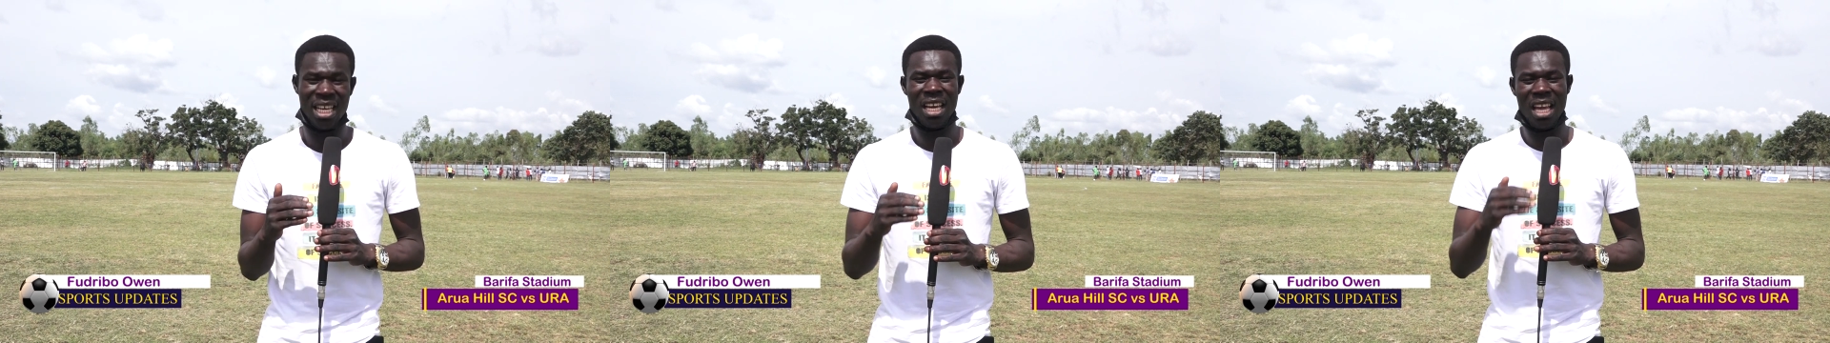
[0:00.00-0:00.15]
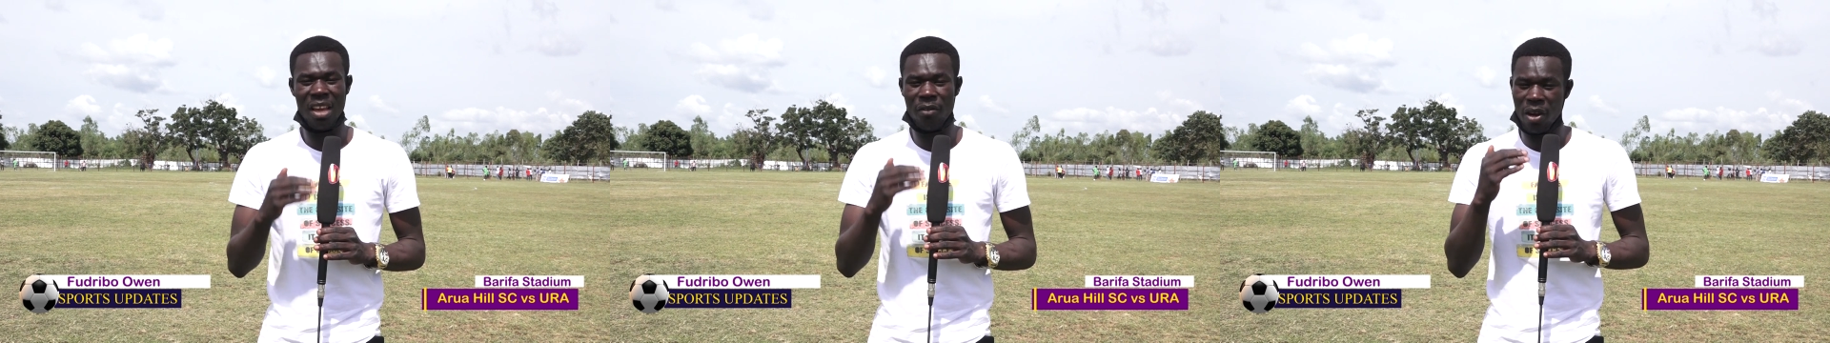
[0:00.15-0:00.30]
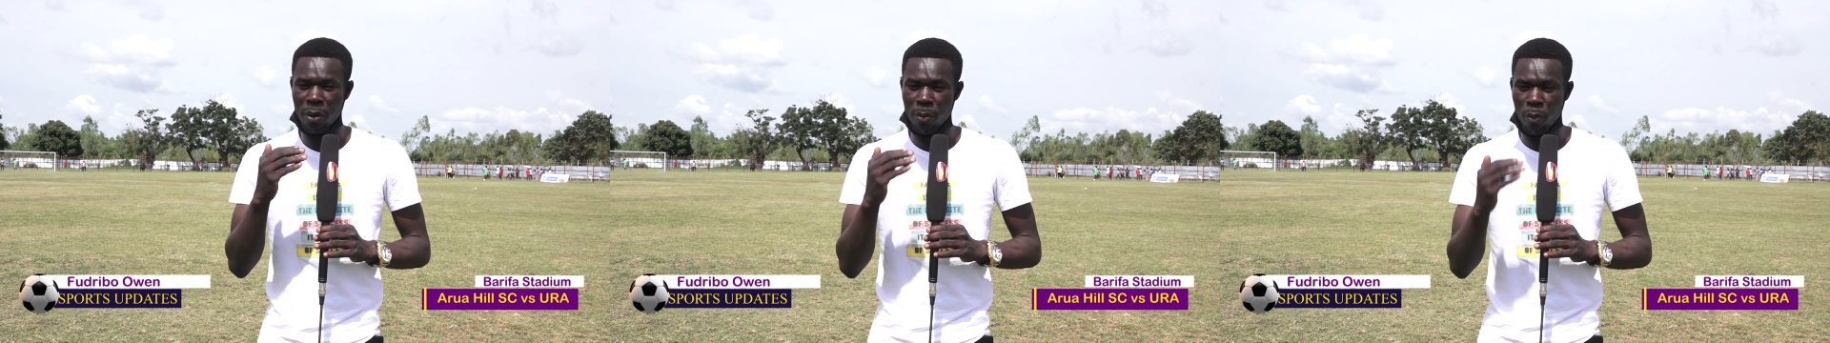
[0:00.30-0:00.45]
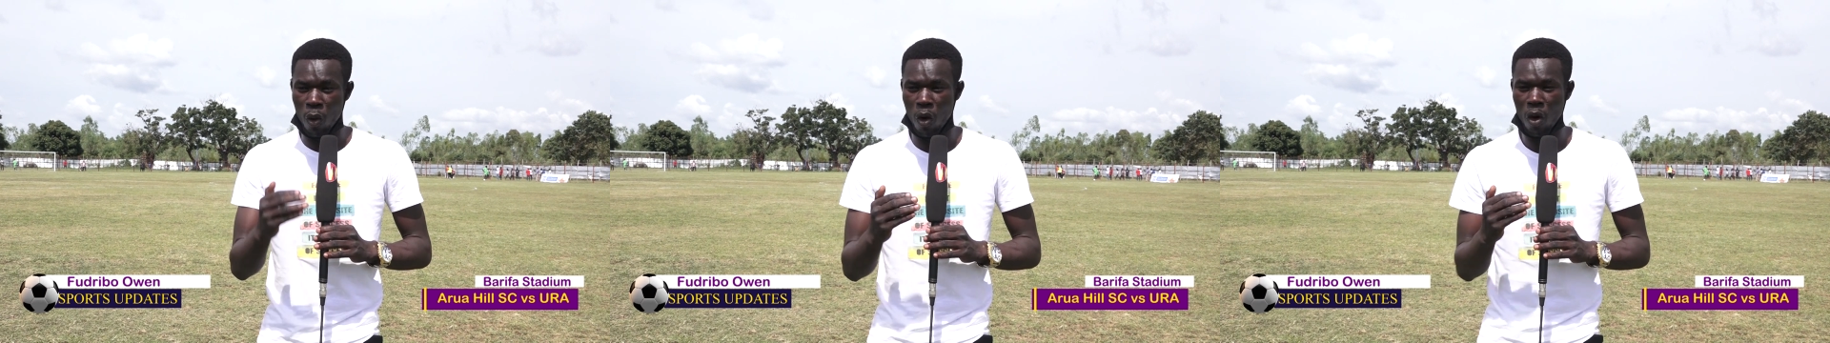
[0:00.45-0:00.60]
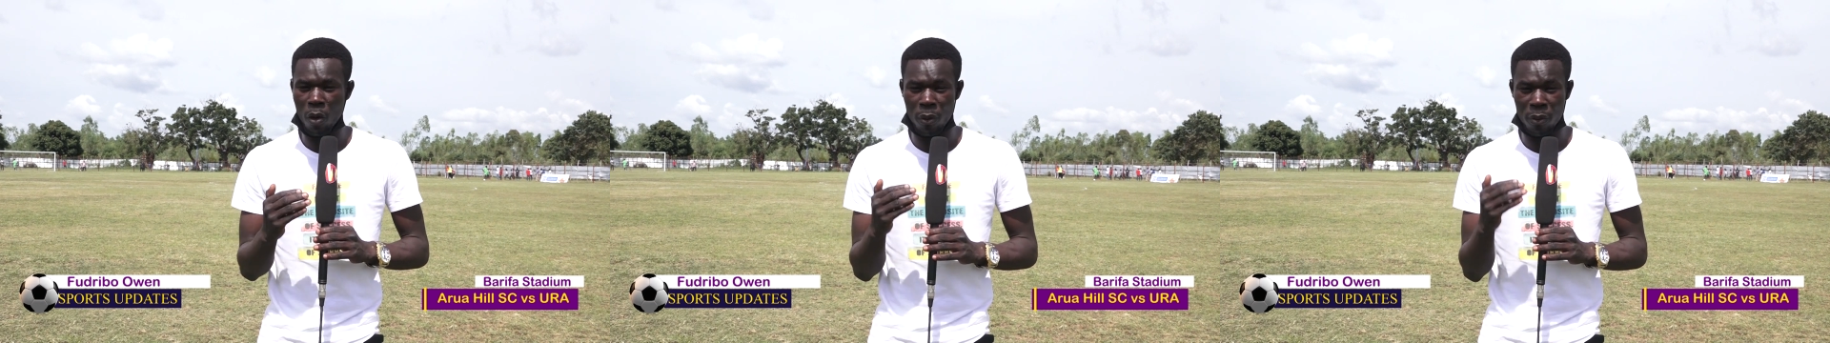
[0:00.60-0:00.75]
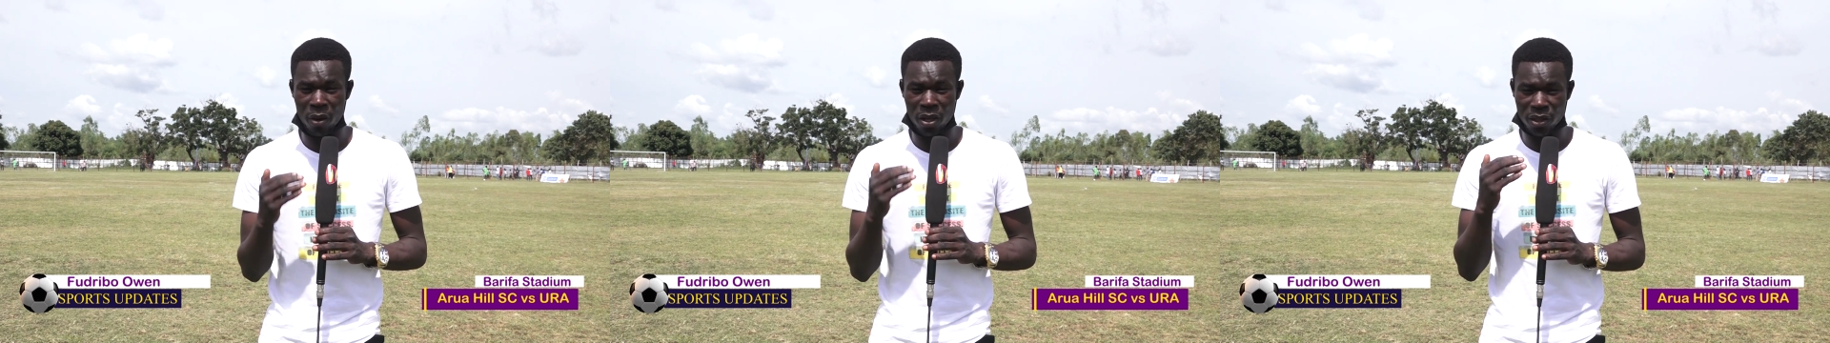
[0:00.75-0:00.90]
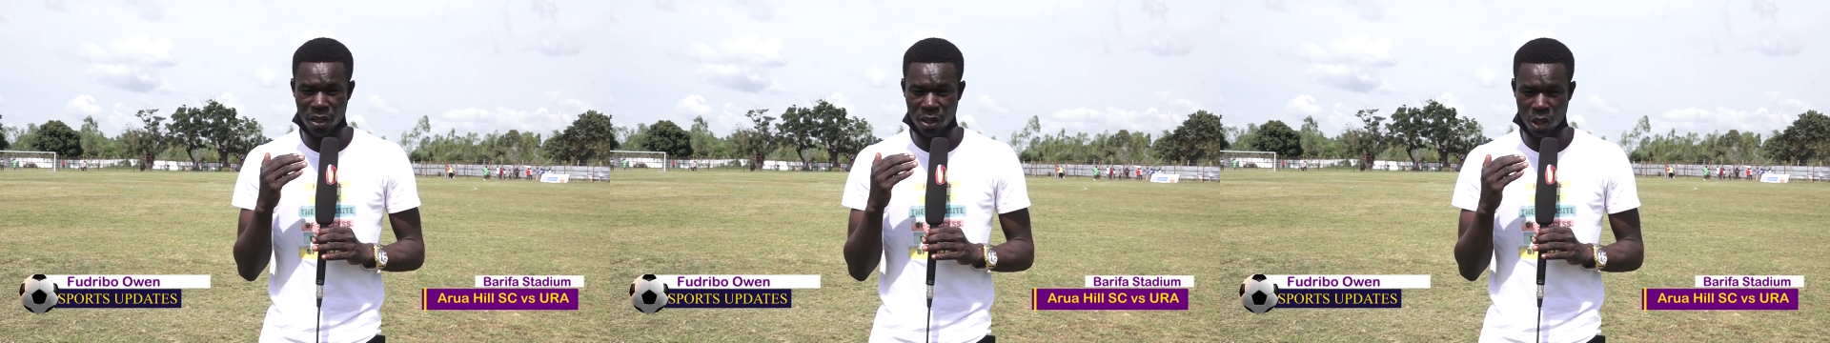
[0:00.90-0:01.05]
even more
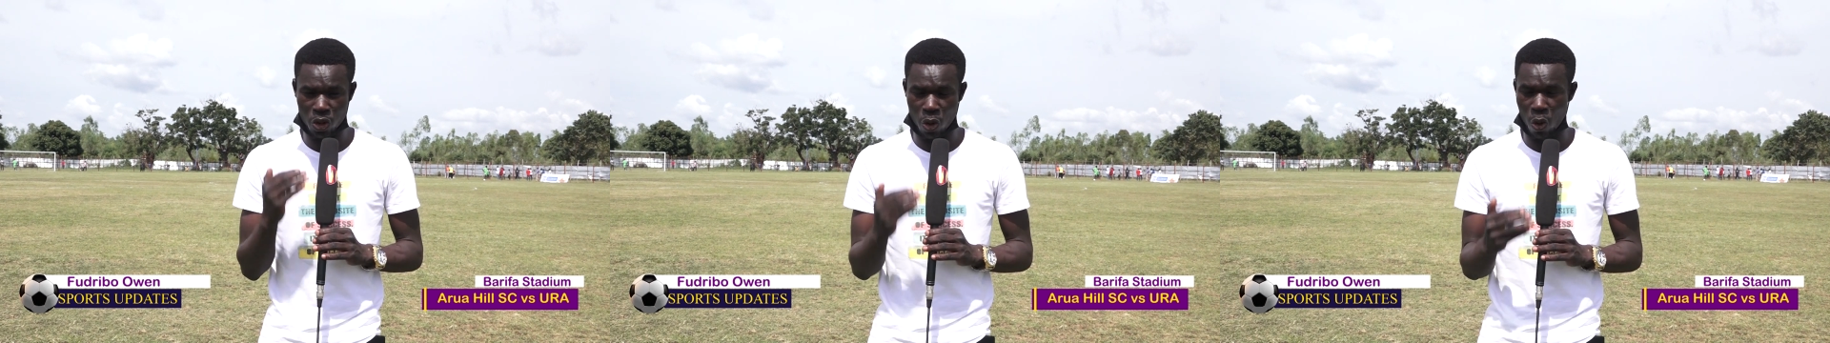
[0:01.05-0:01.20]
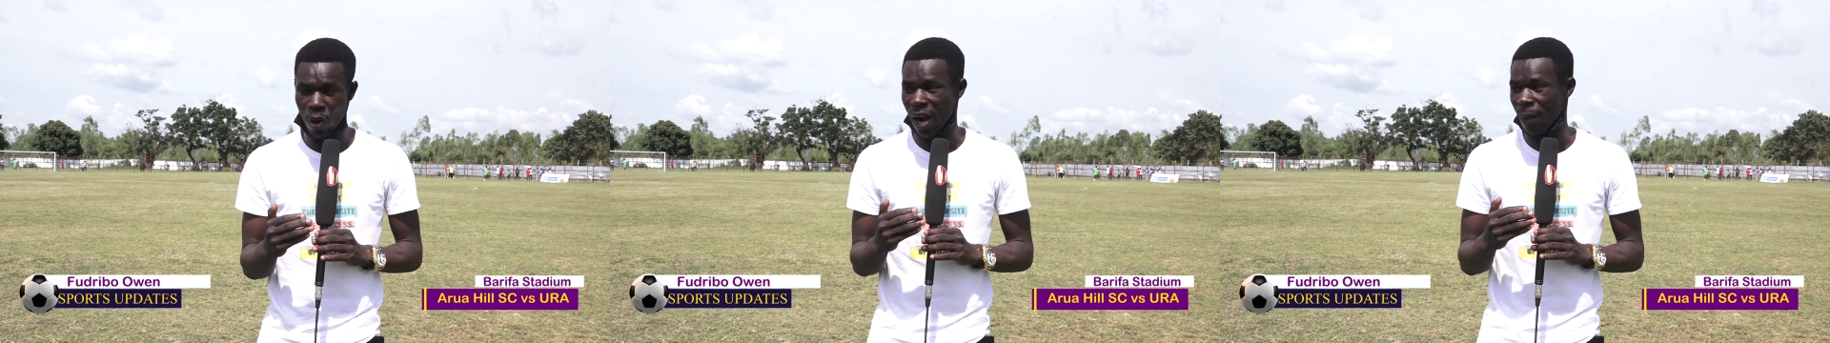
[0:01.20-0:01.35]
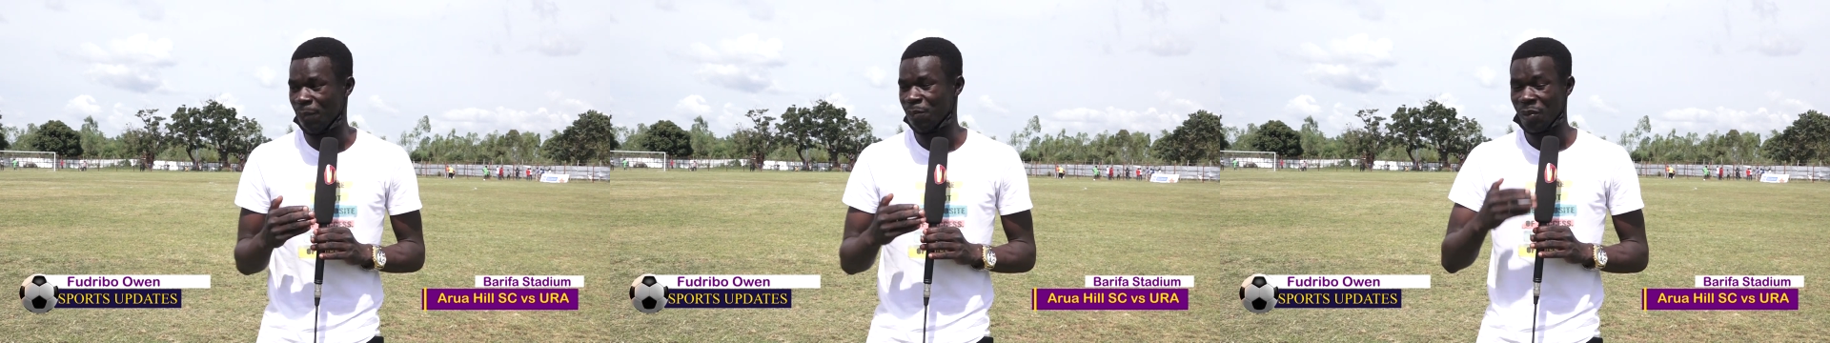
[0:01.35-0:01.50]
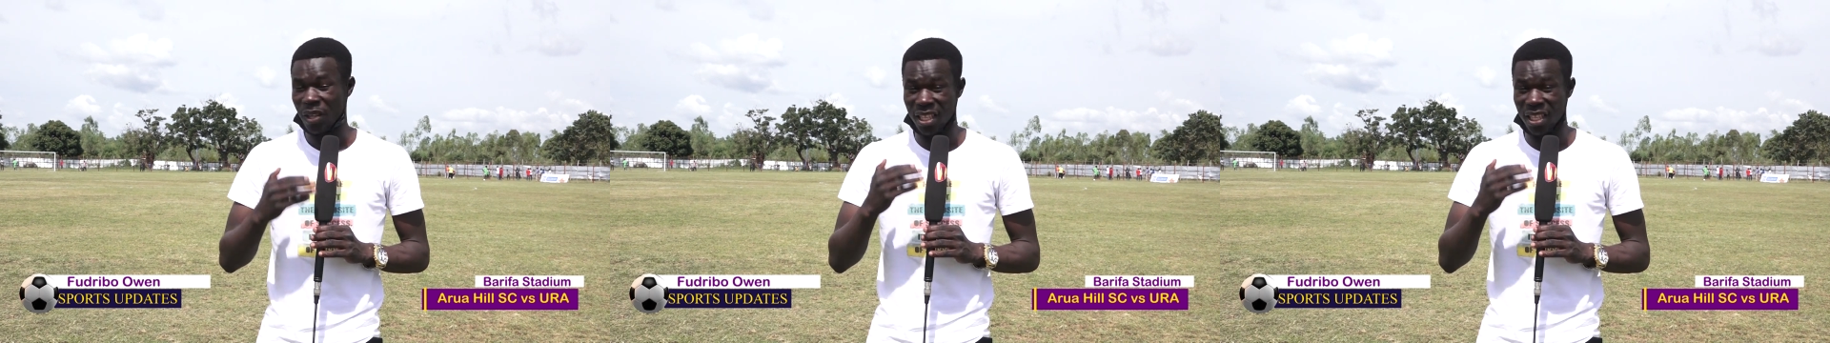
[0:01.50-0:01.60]
stronger